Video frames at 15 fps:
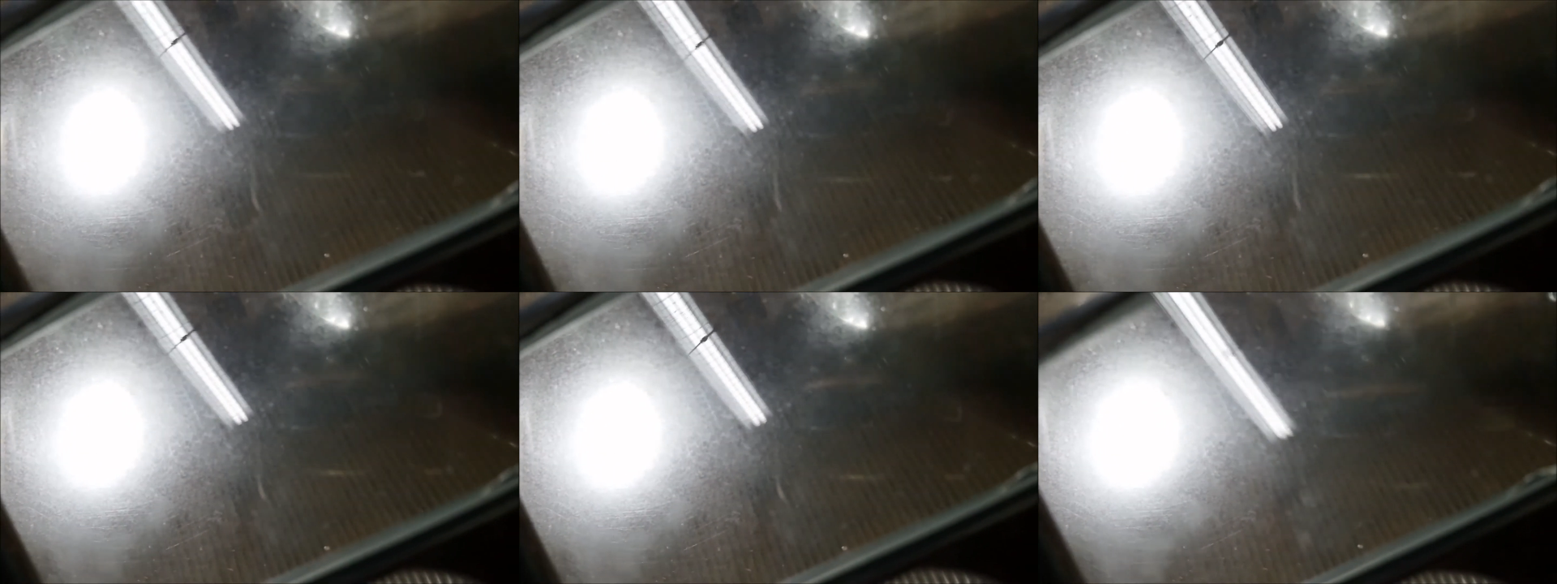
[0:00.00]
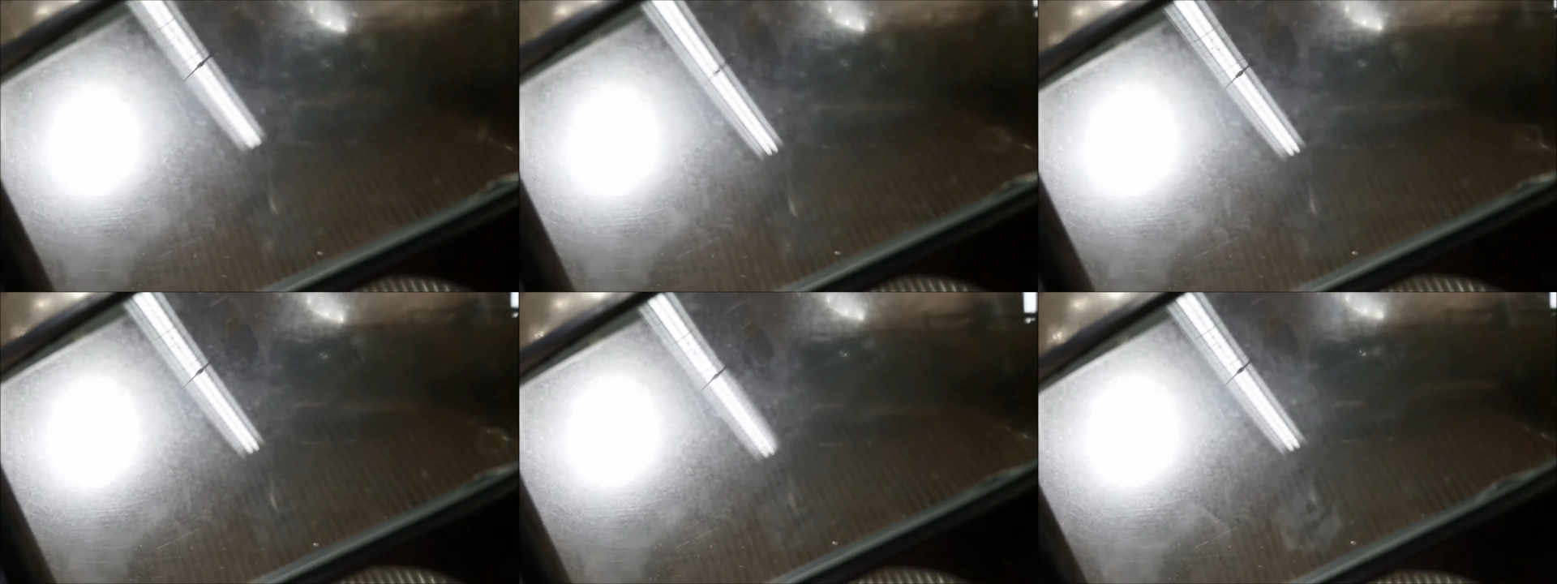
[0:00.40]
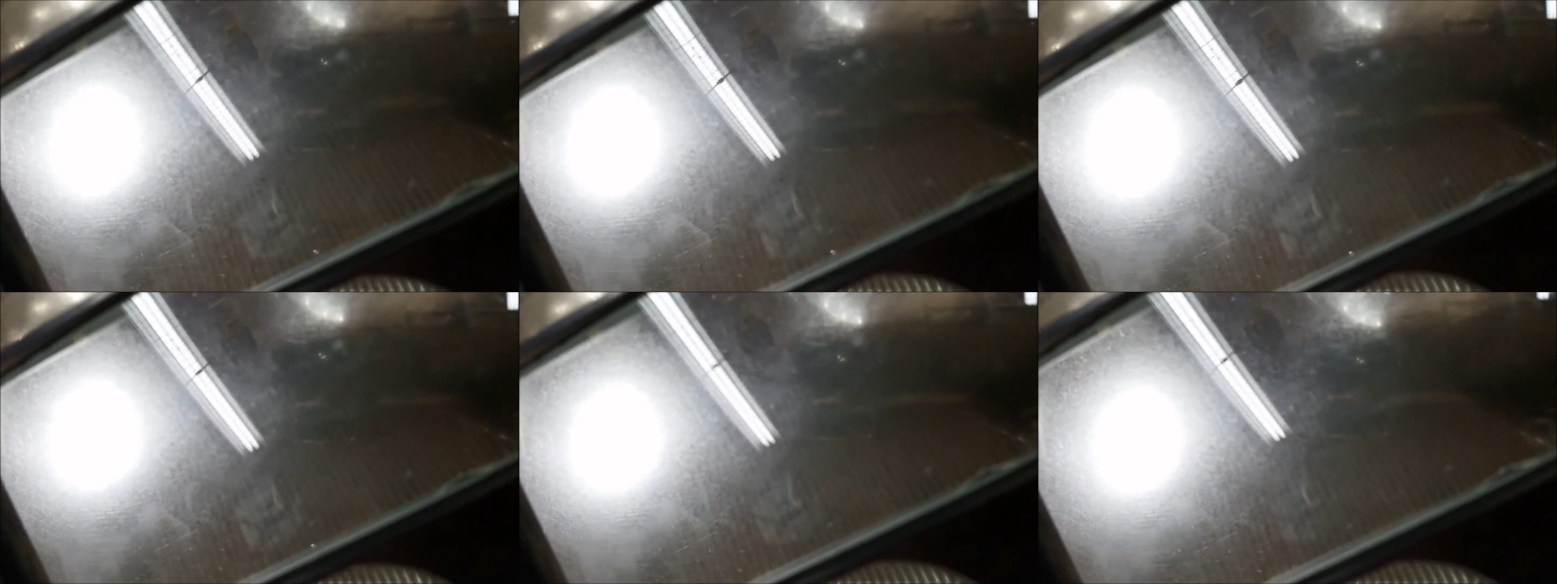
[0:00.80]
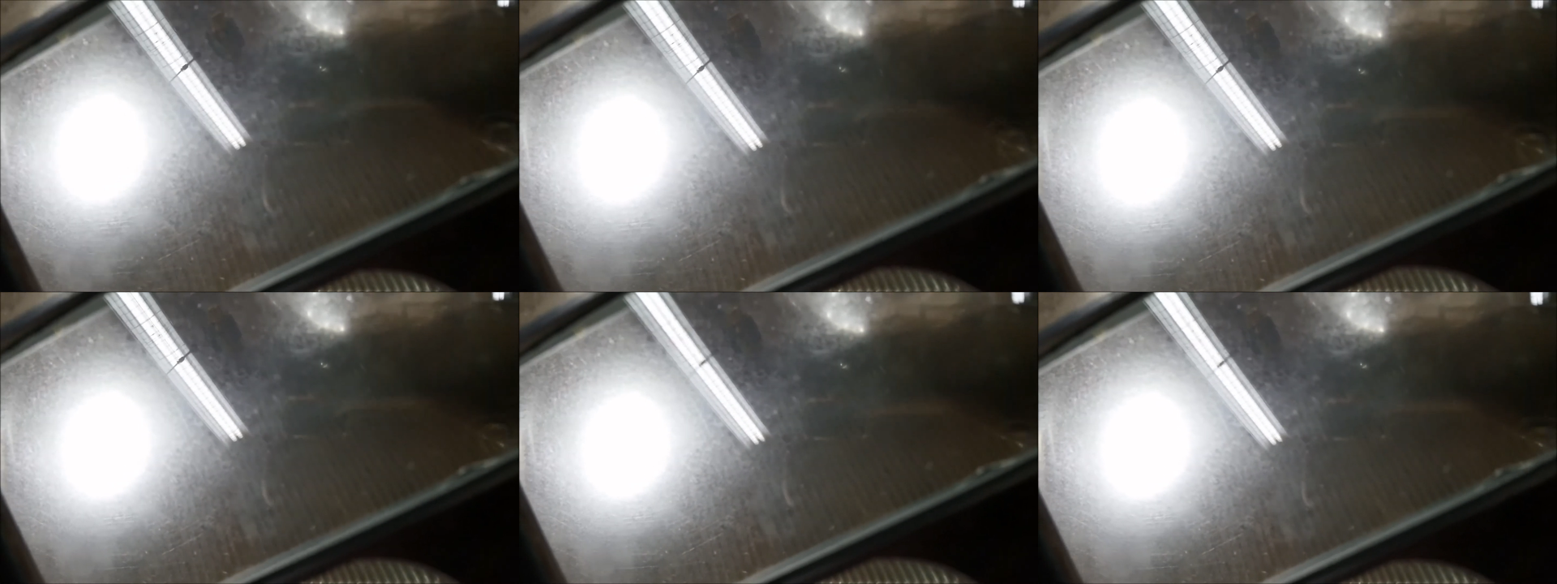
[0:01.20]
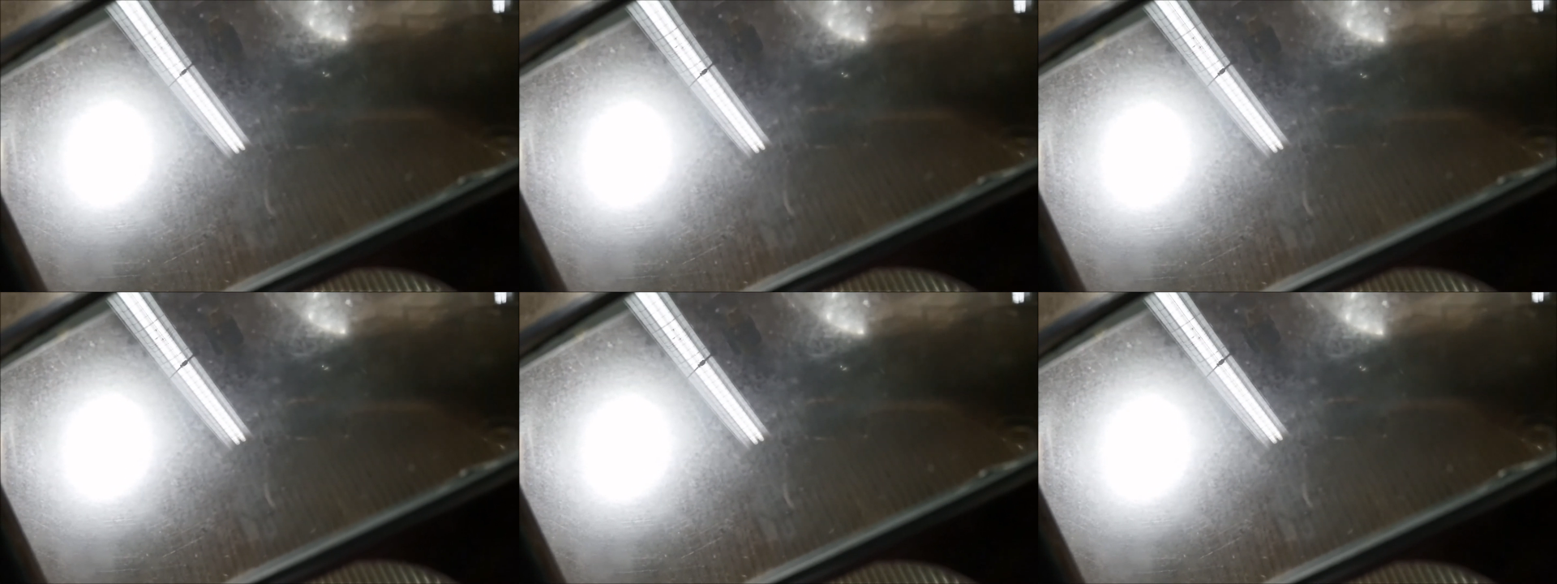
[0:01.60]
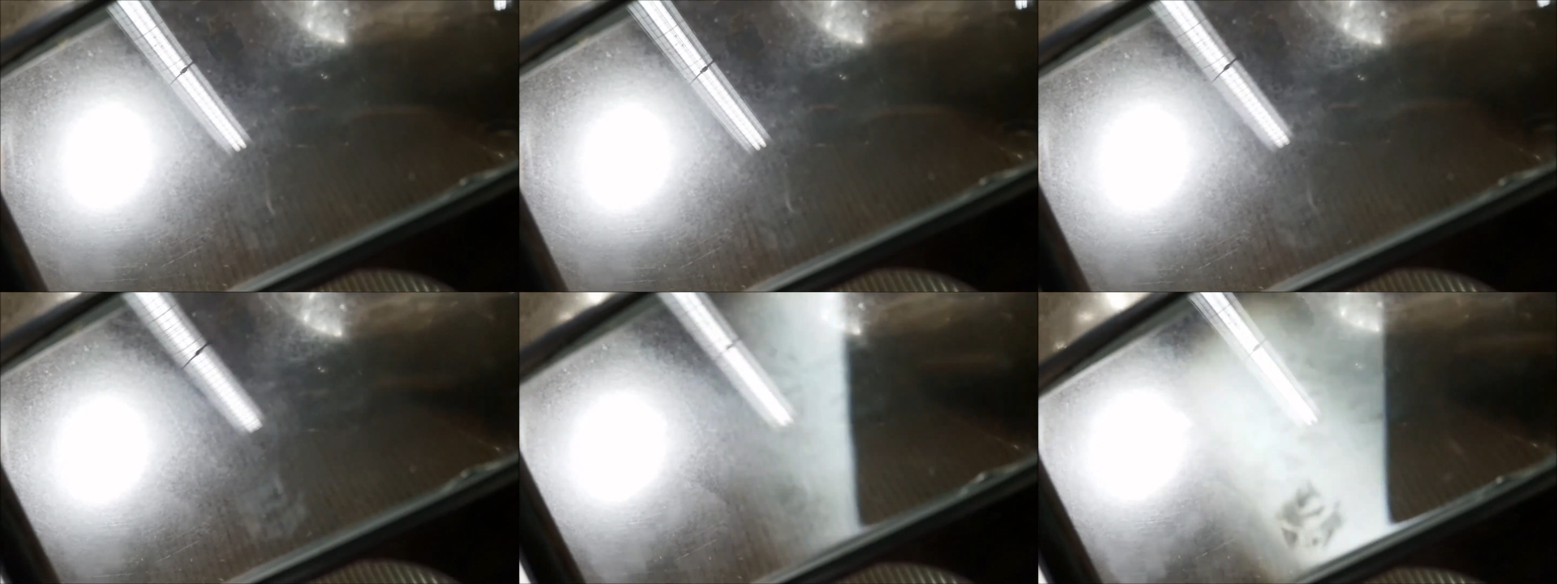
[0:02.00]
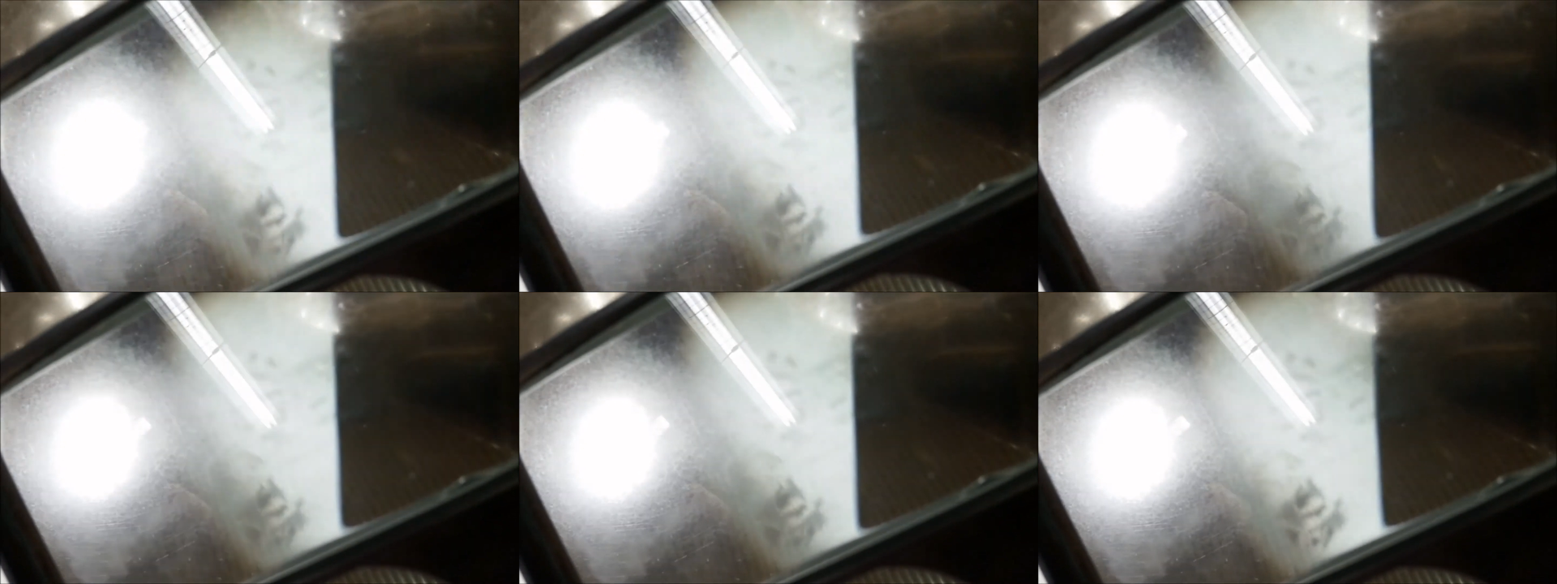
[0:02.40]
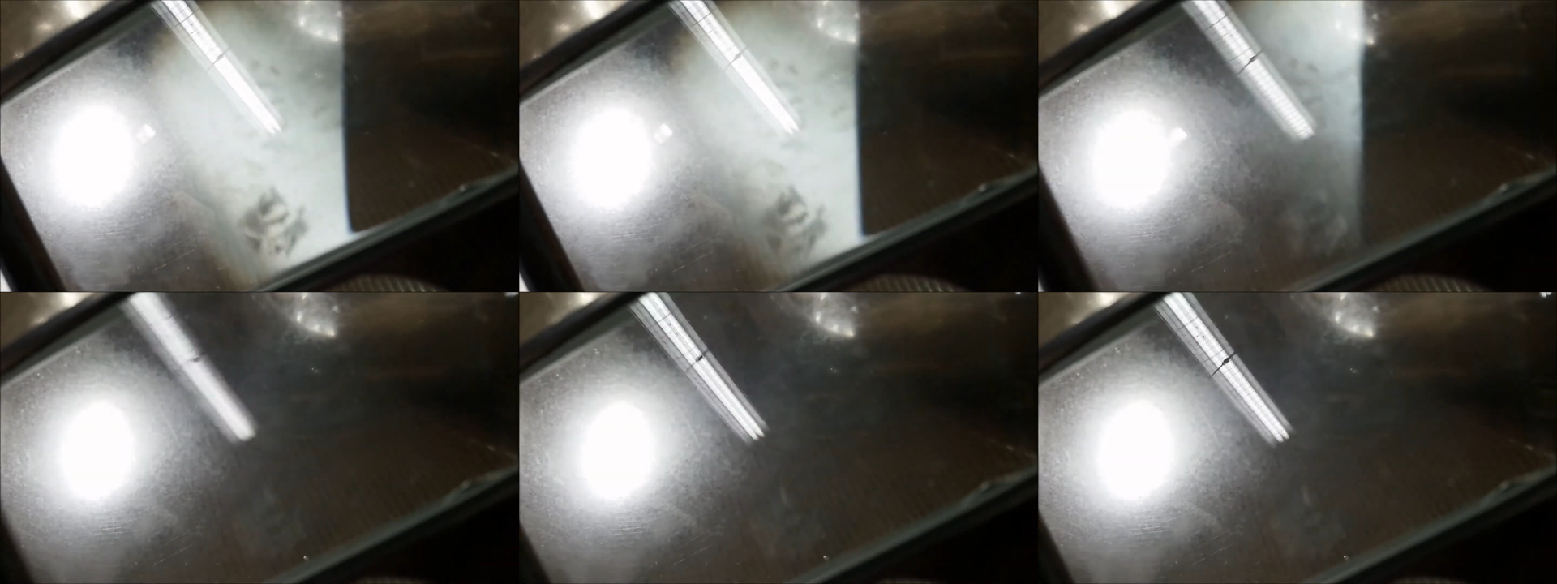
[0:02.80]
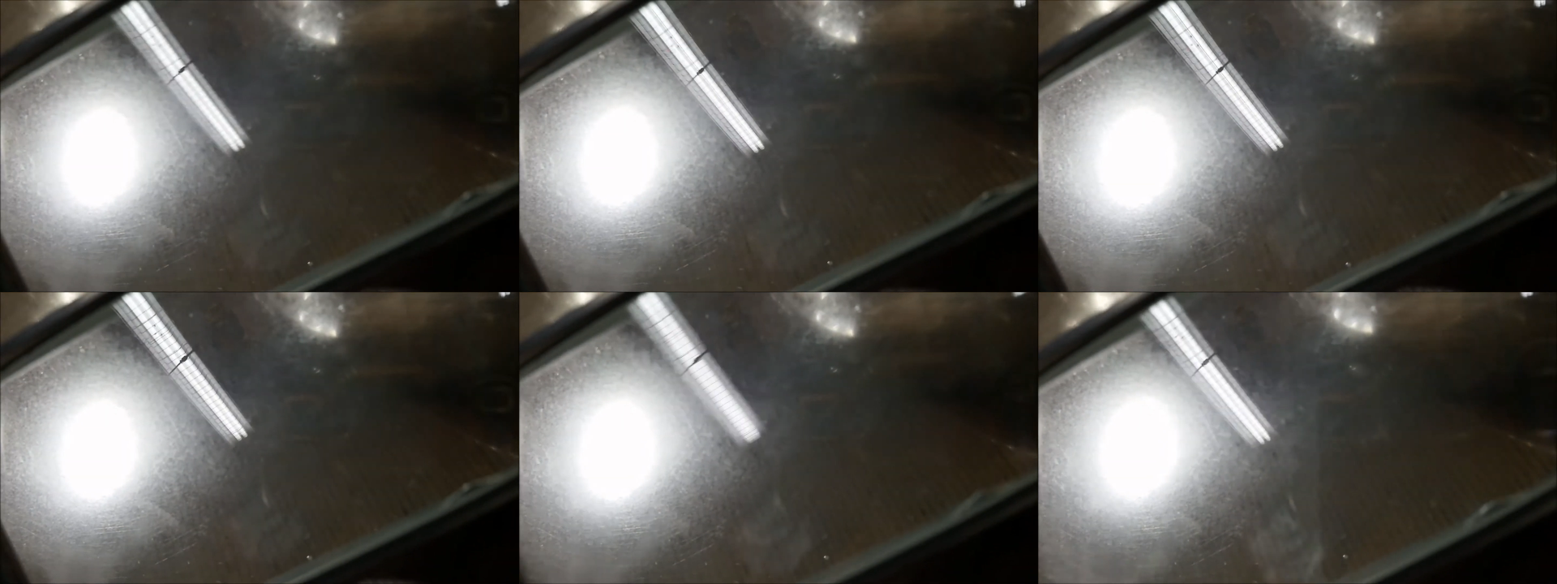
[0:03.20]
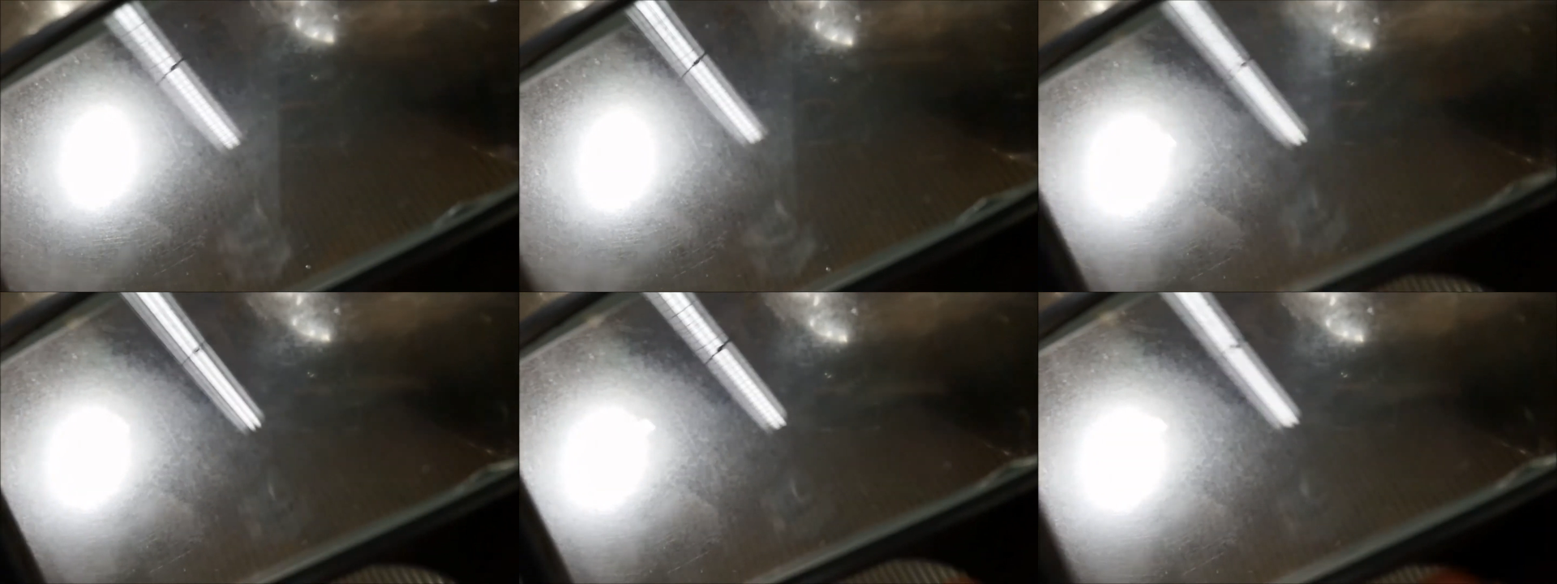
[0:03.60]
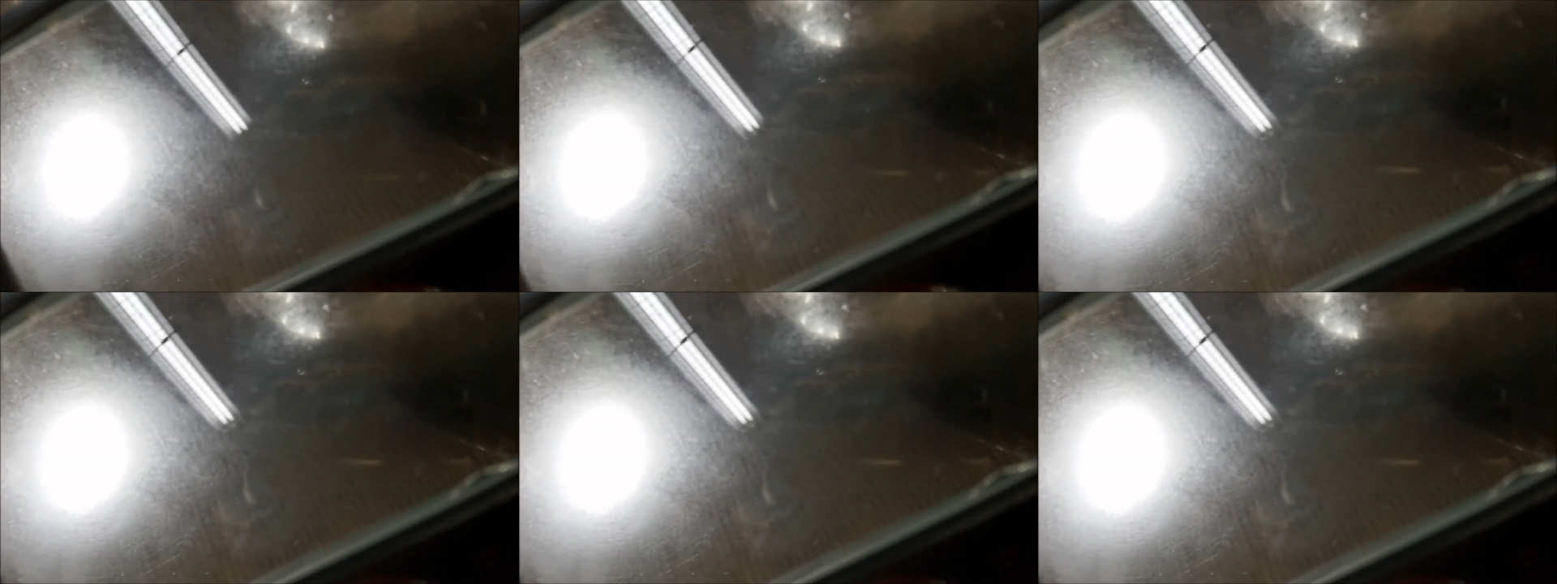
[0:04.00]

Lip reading: No face is visible, so there are no lips to read.